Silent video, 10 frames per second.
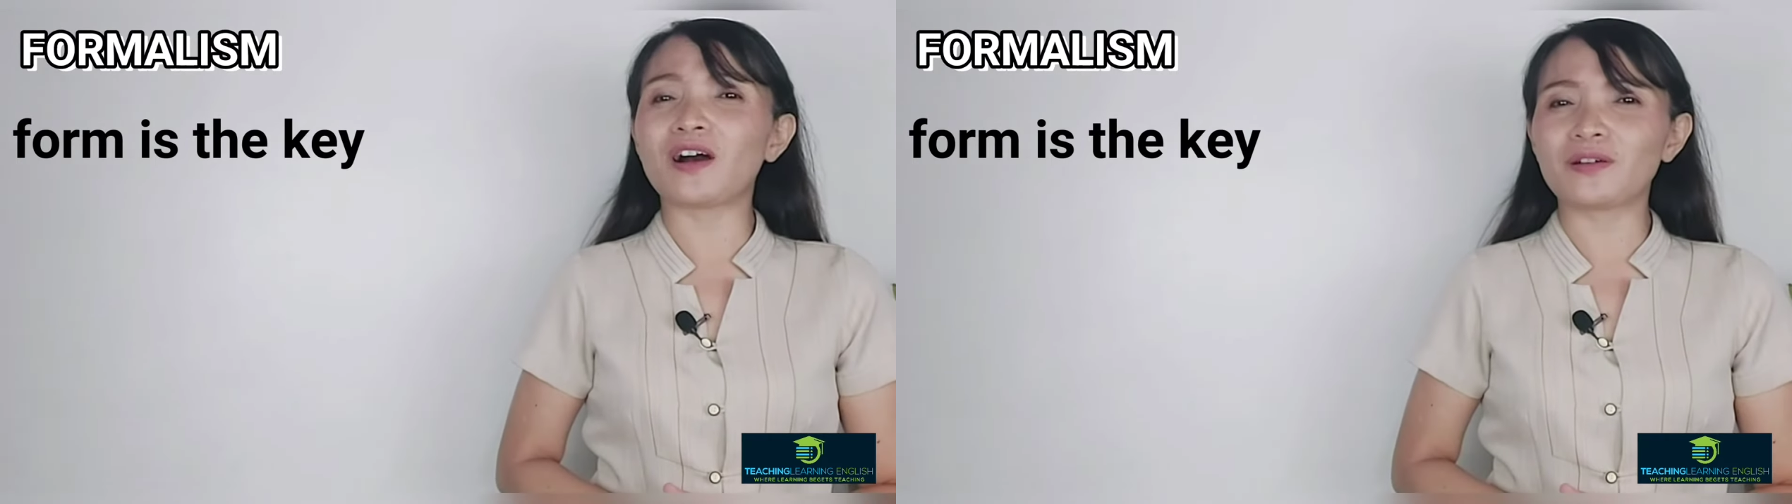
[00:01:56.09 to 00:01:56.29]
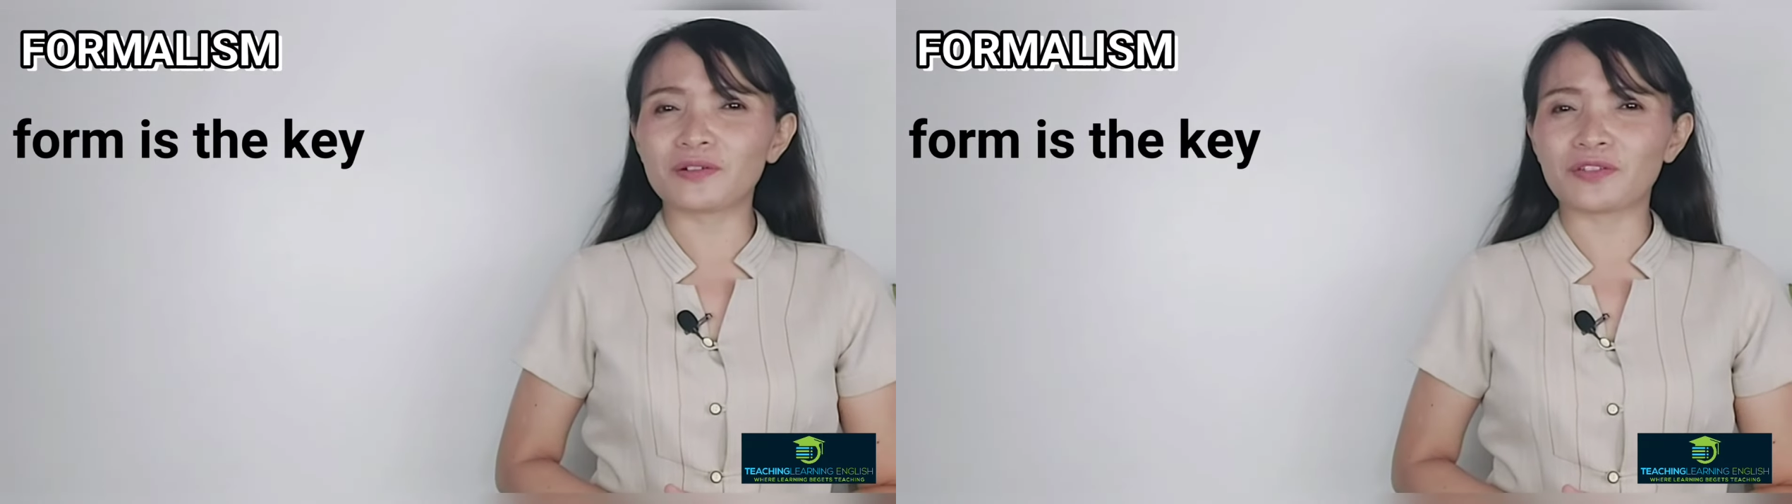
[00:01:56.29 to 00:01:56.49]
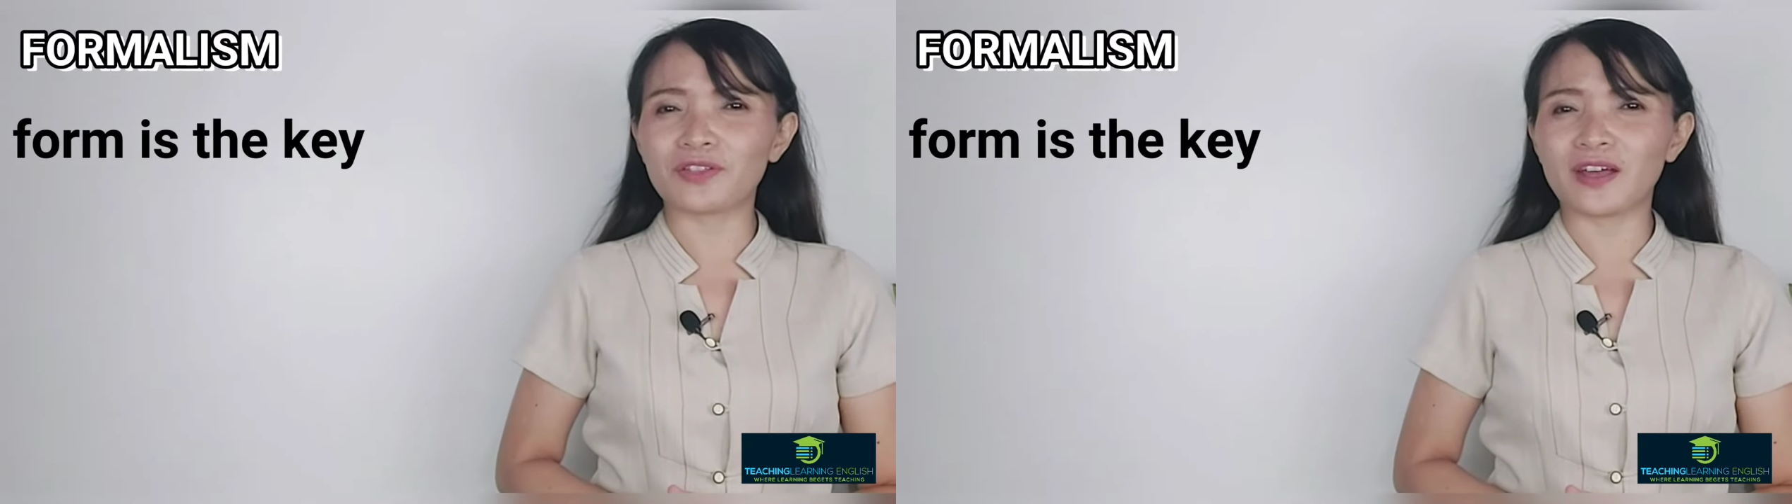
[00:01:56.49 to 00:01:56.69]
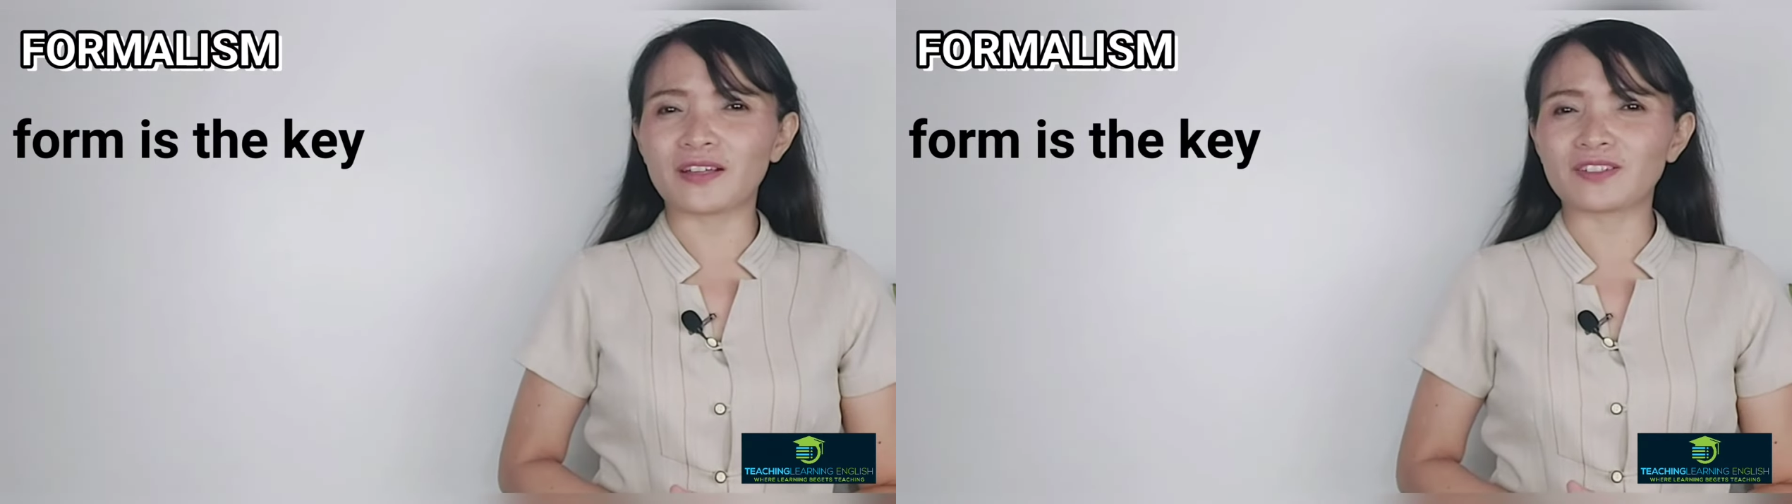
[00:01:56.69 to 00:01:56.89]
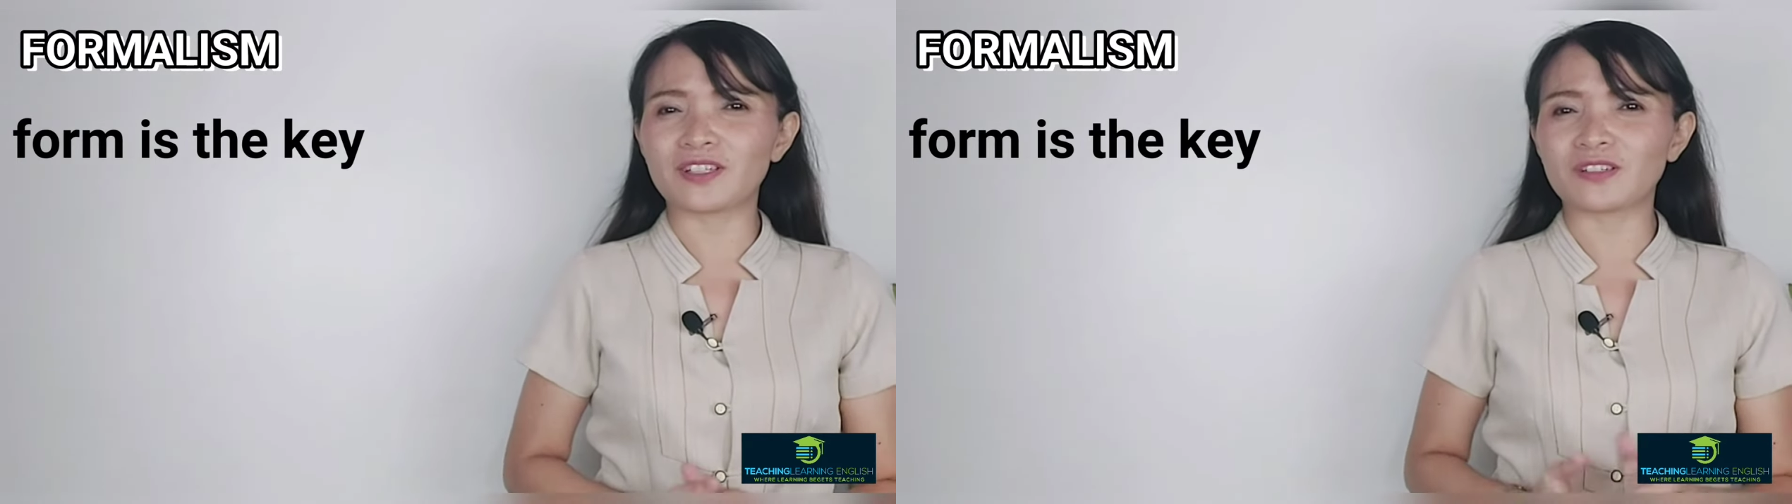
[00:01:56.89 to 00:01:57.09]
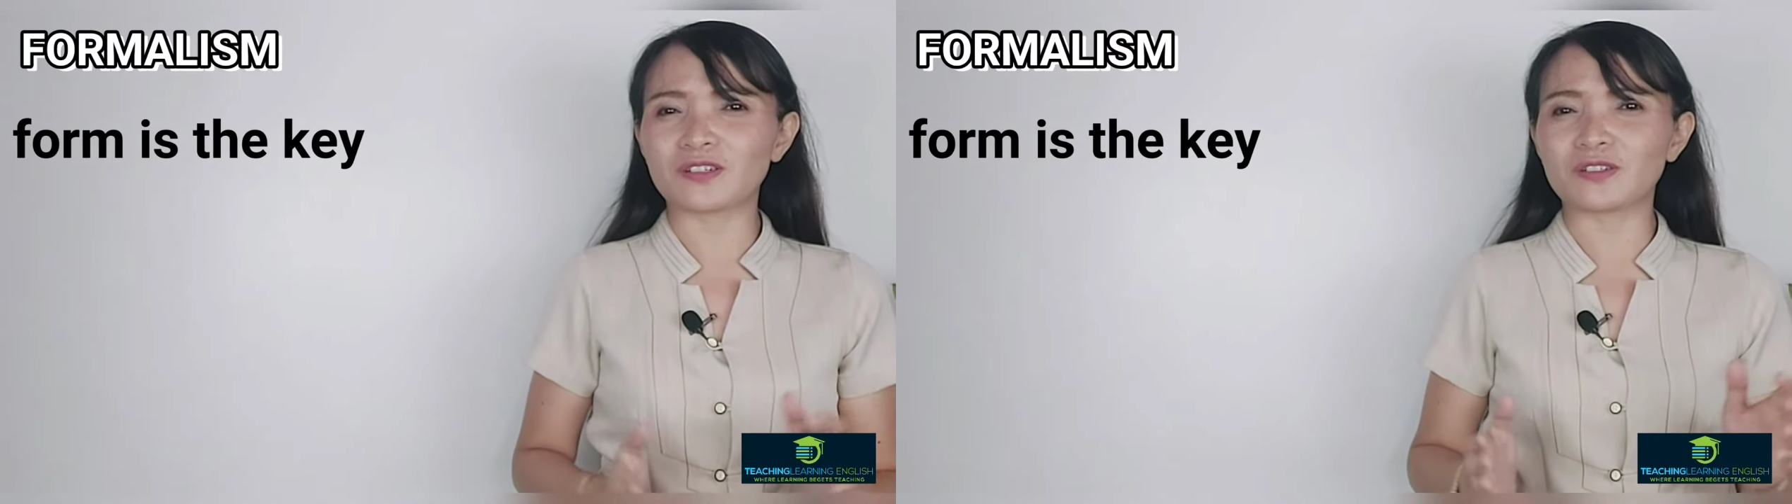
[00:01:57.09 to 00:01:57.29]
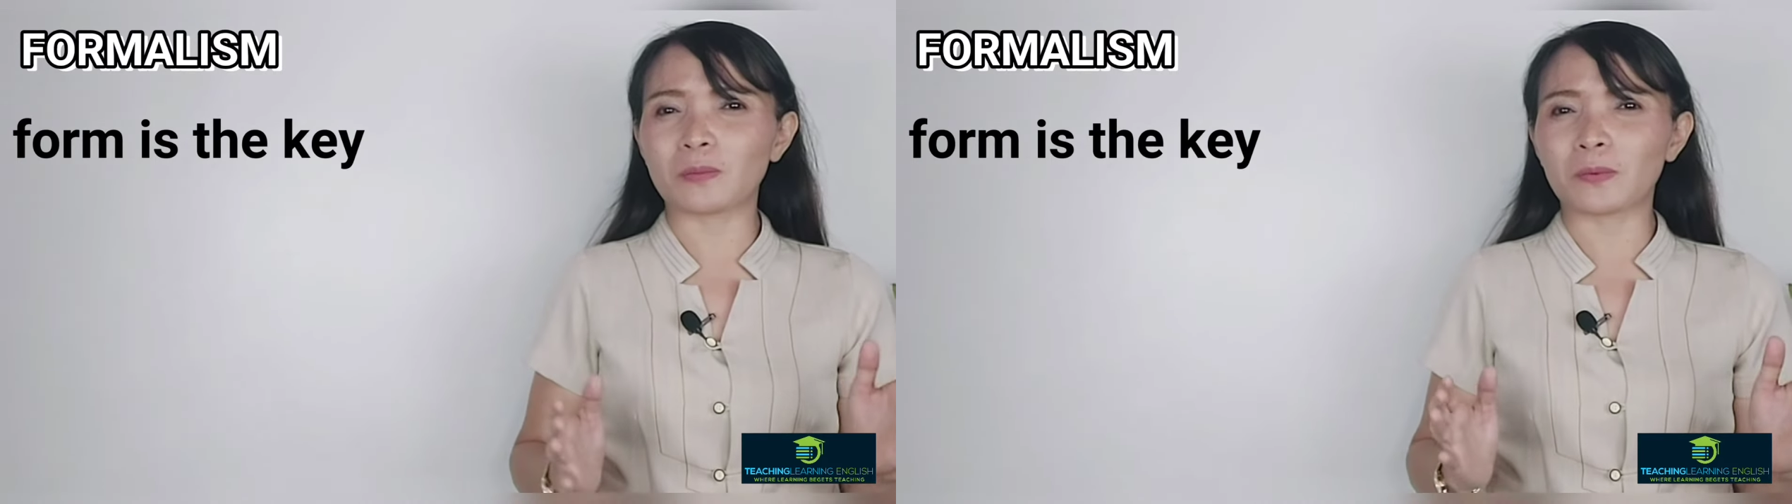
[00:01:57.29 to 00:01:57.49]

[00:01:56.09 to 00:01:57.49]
other things such as the